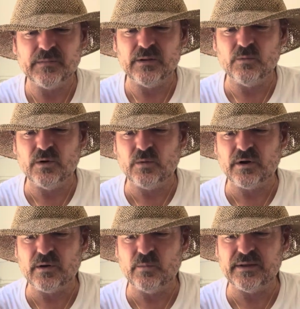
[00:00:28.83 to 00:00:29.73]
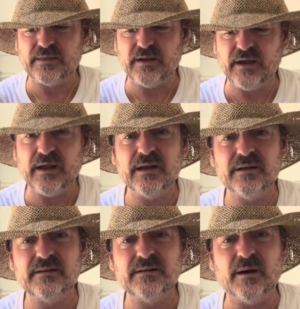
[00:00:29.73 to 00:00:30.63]
We're working with the
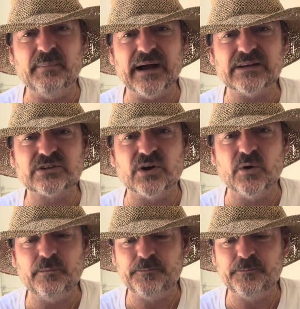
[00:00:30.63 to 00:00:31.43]
Tabasco.